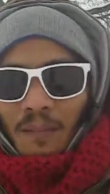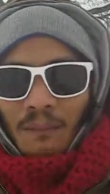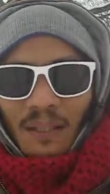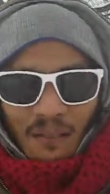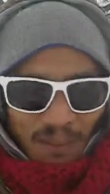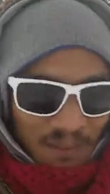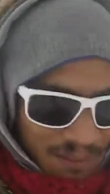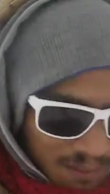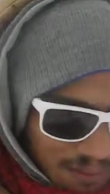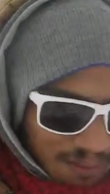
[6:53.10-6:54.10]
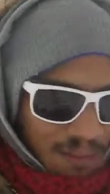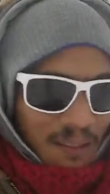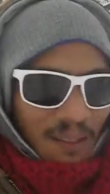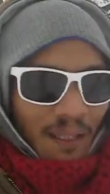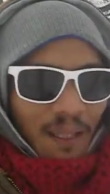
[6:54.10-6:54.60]
brother
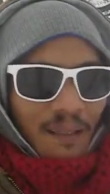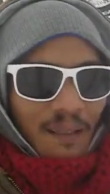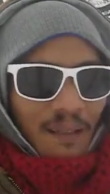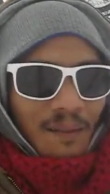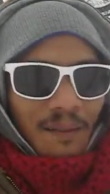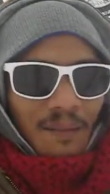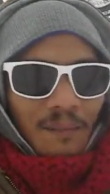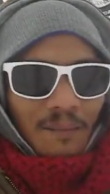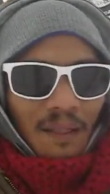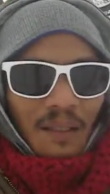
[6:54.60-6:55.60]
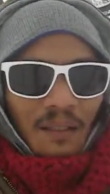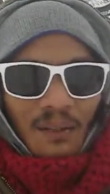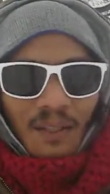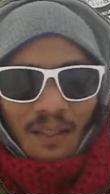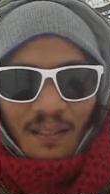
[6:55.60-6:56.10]
and my
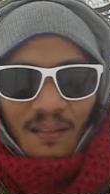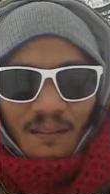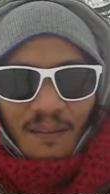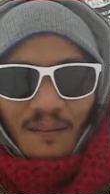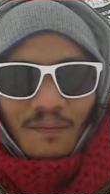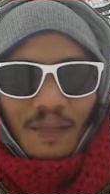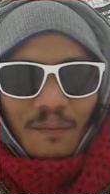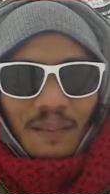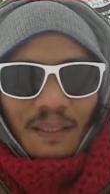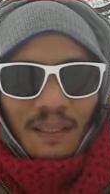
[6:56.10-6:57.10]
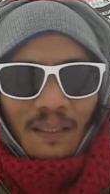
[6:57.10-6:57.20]
closest family,